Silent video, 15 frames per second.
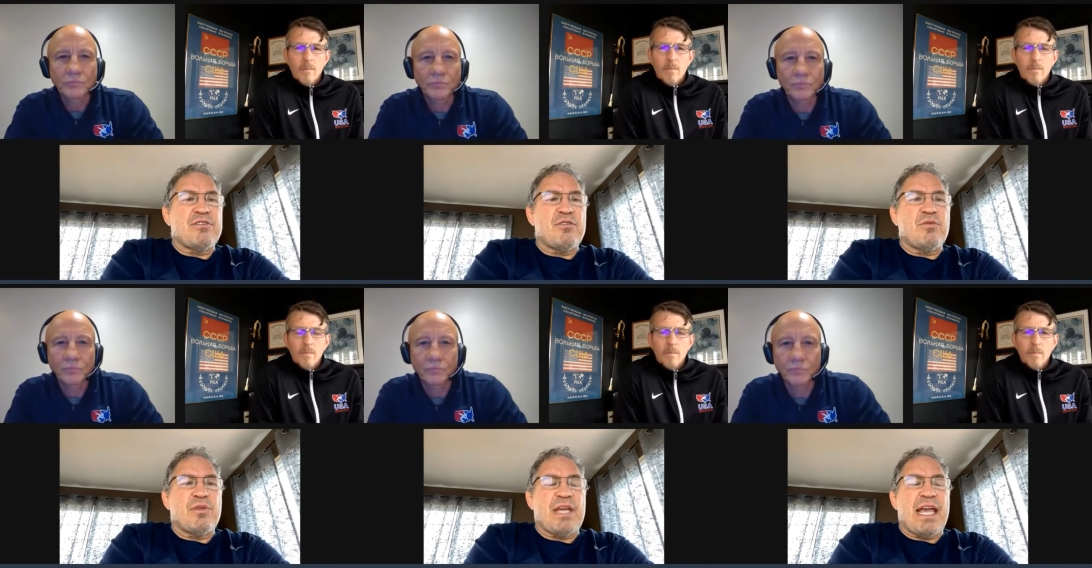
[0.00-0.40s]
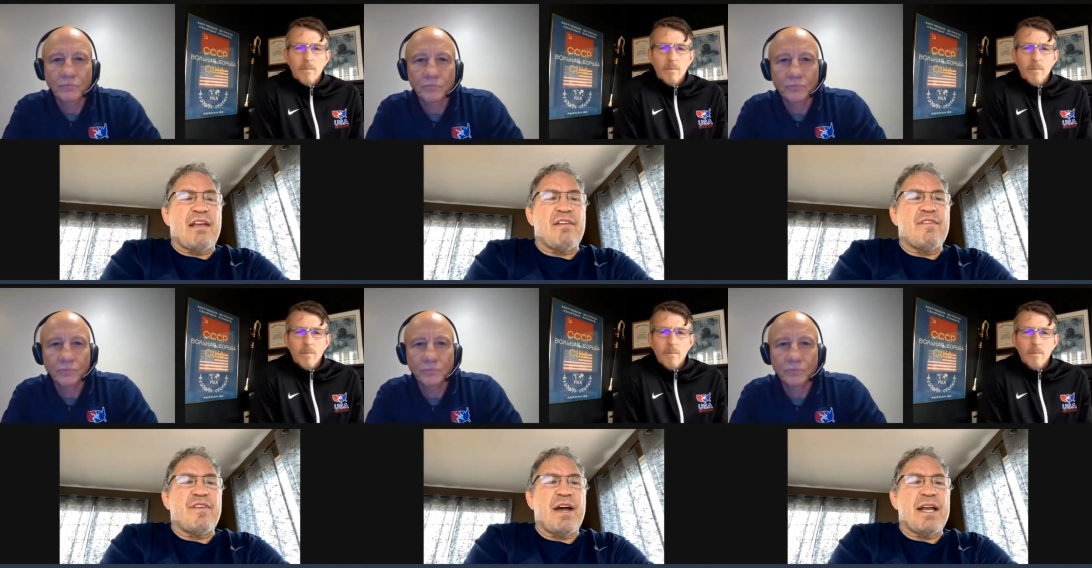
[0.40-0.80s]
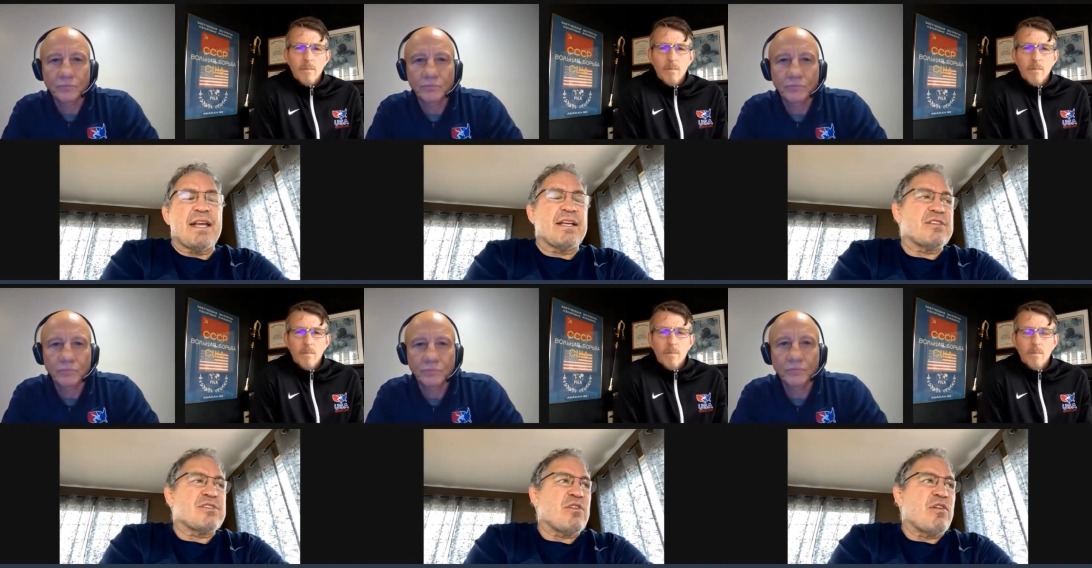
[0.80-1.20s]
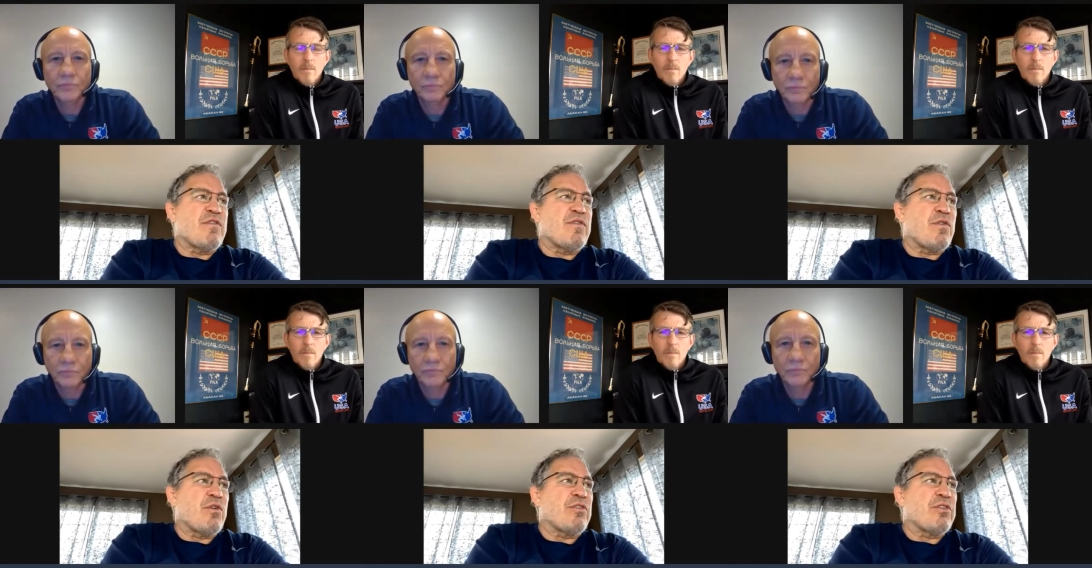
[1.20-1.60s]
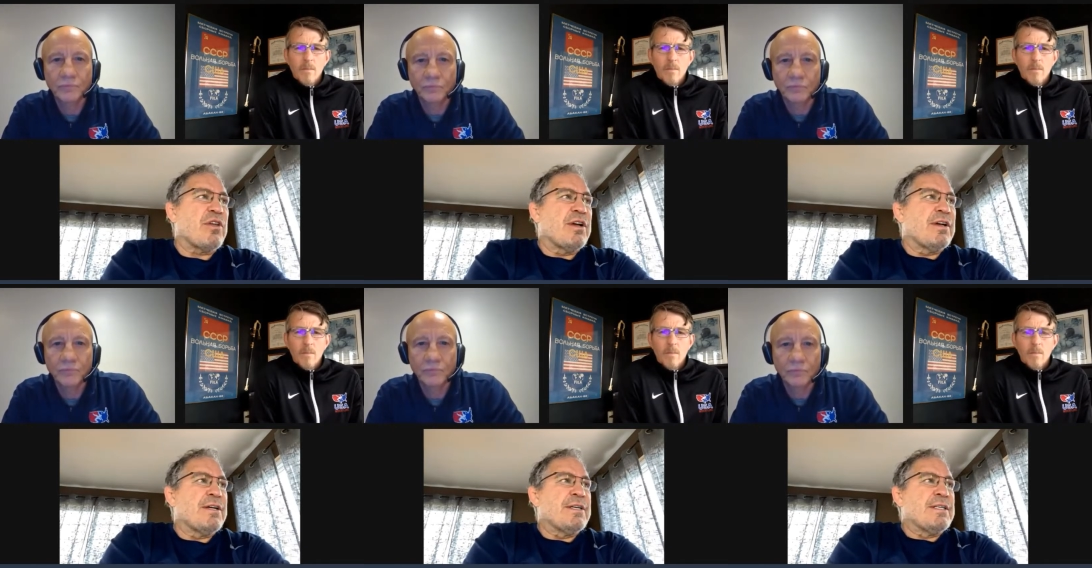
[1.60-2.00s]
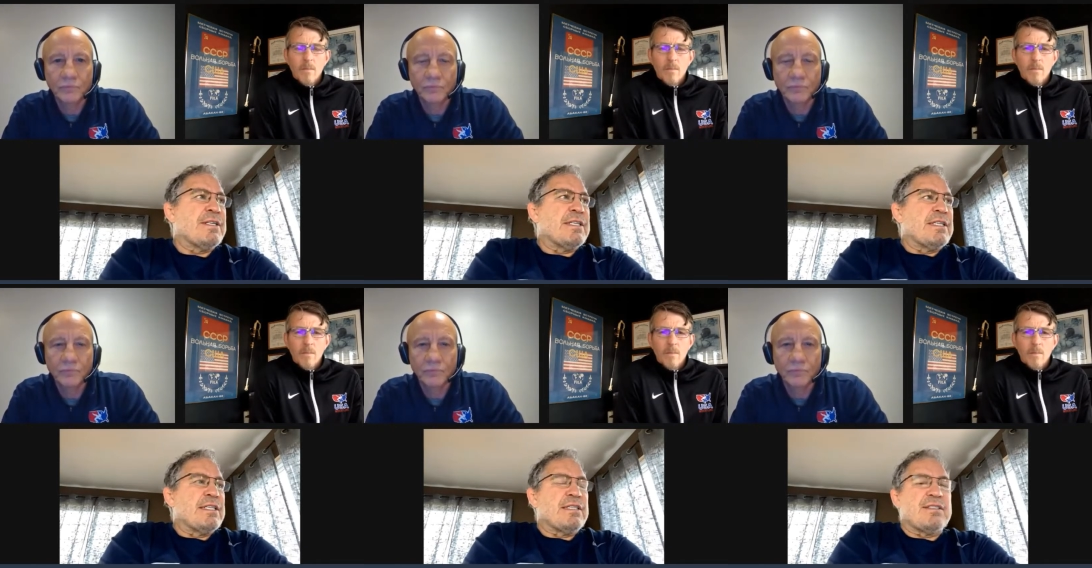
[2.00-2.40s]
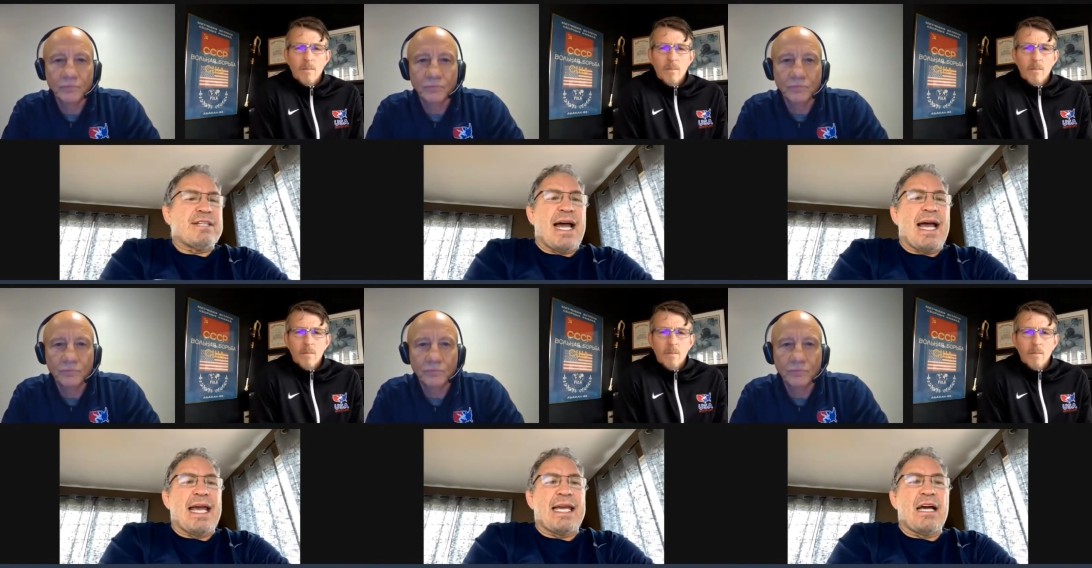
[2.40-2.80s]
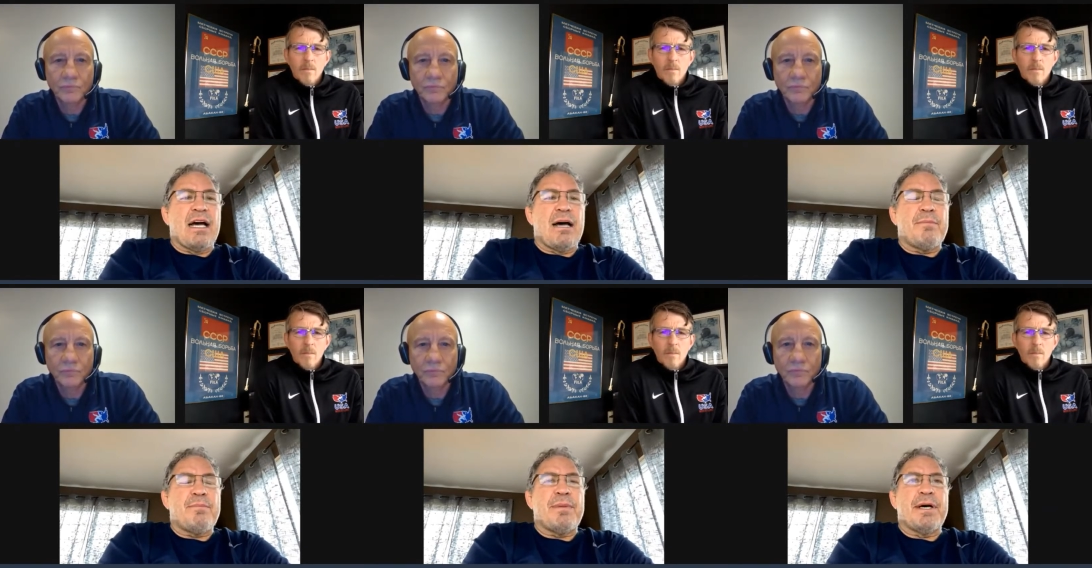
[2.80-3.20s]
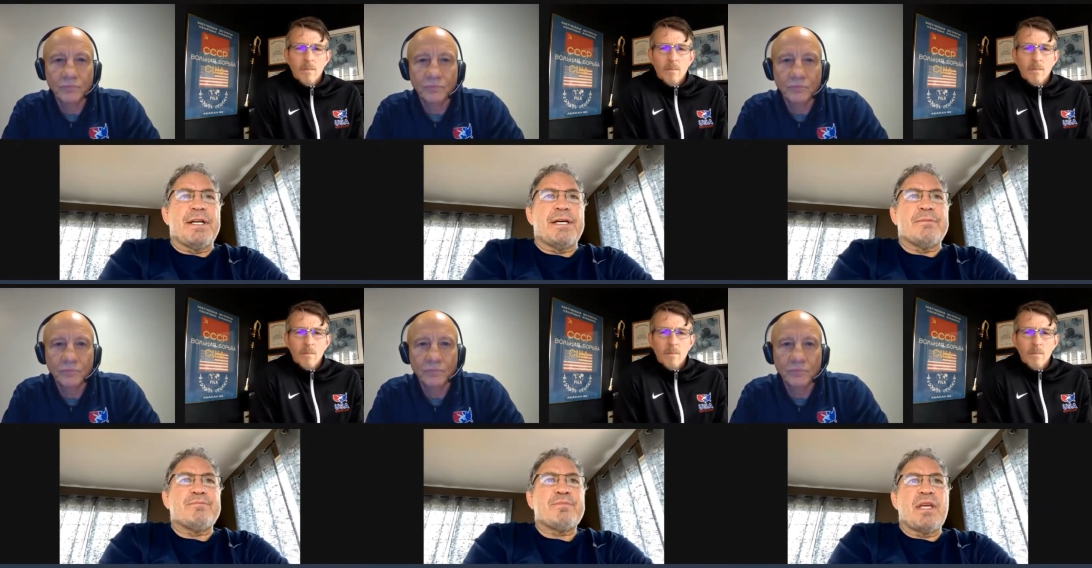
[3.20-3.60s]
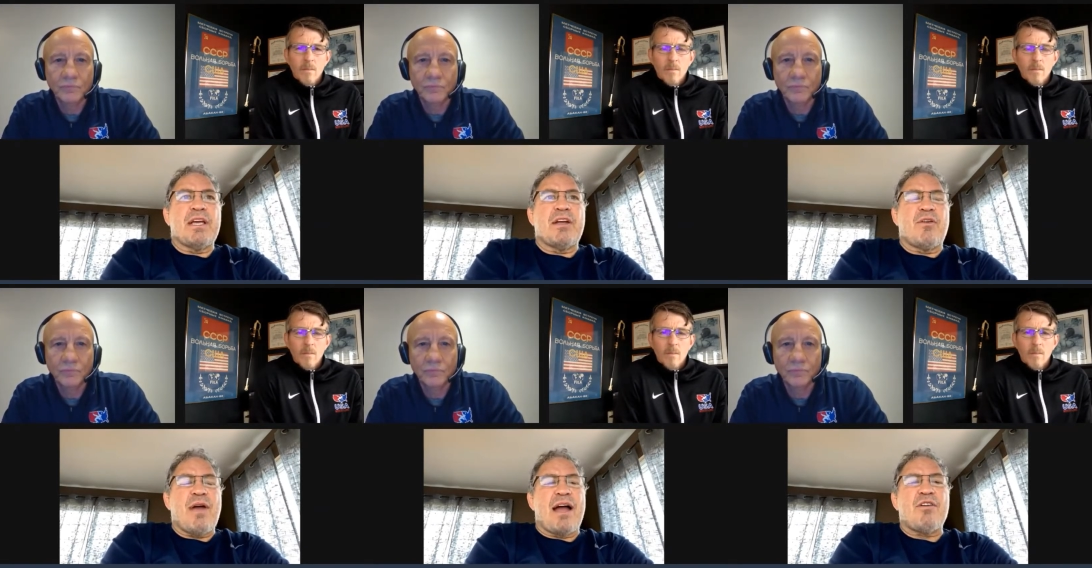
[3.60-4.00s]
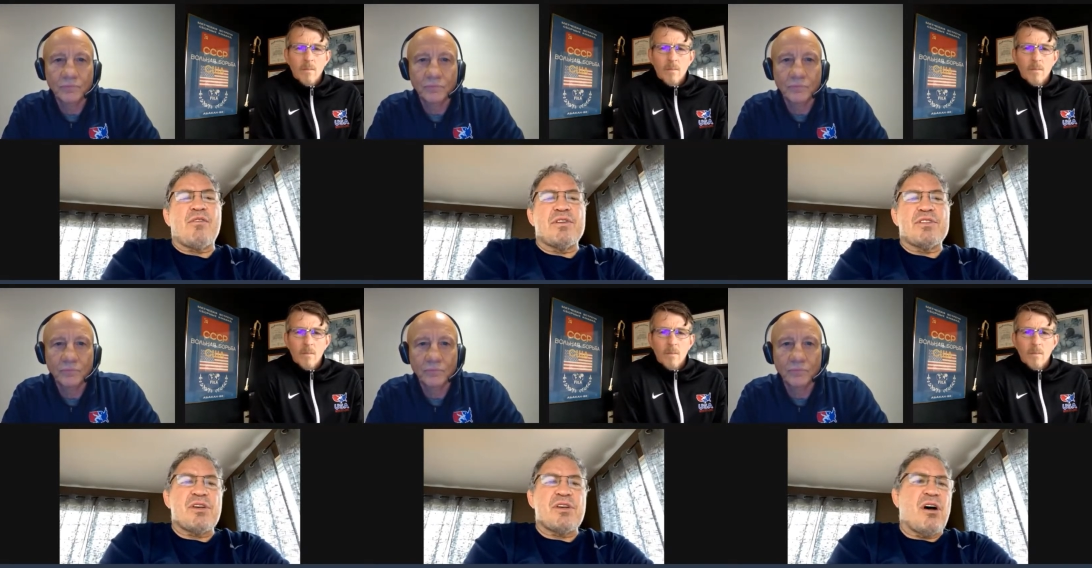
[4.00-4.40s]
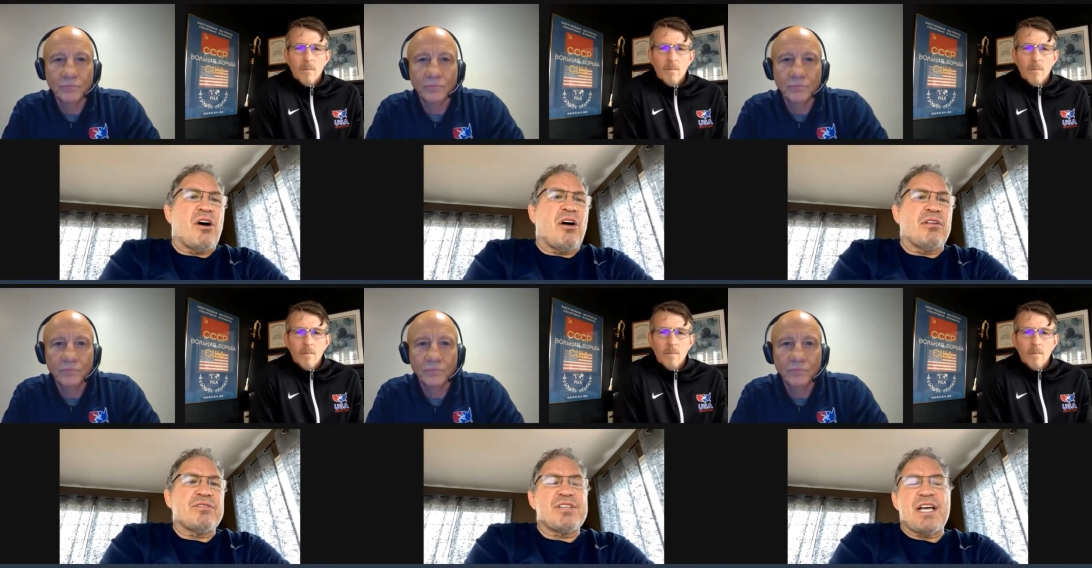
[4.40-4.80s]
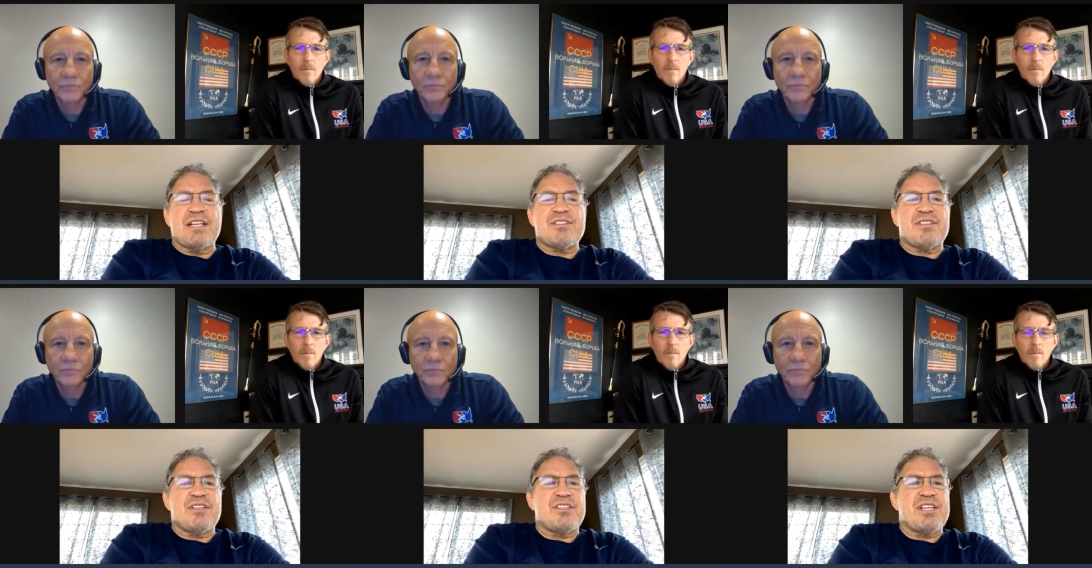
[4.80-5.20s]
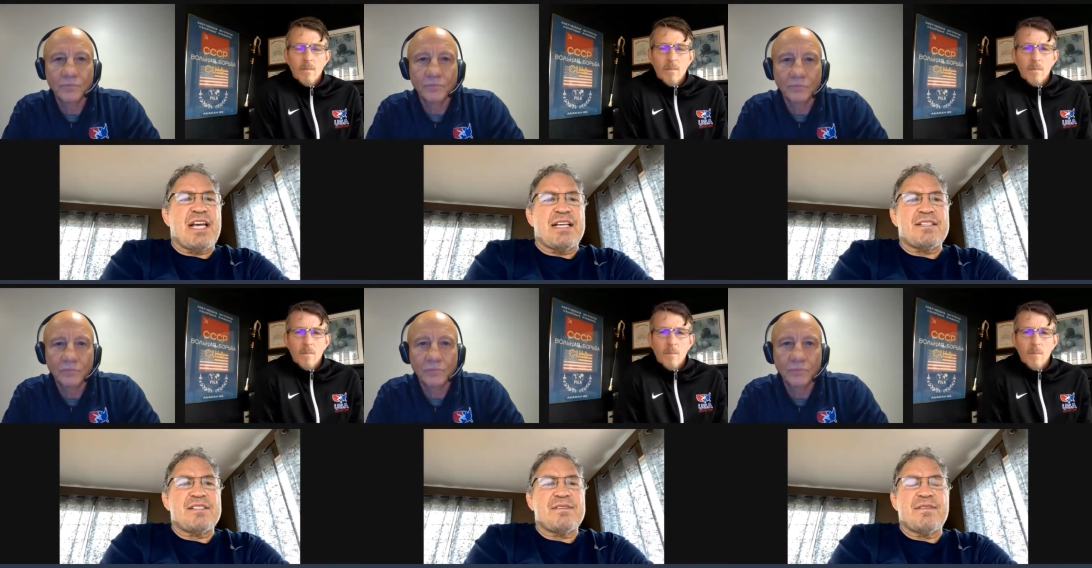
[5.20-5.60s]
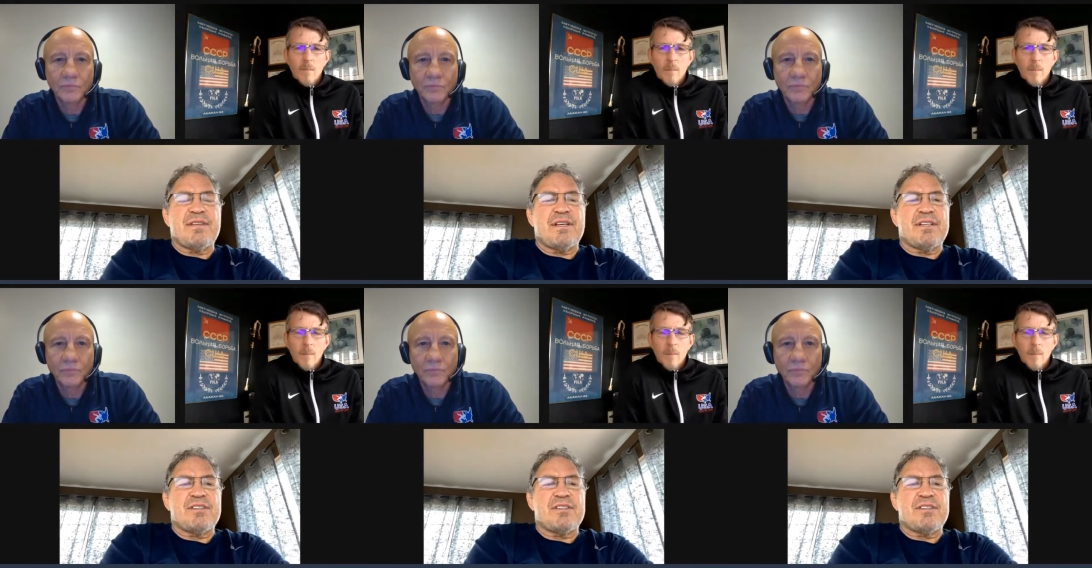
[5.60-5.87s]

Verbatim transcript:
Speaker 1: too with hand fighting and so forth and tying up. But um, in Greco, it's all chest to chest.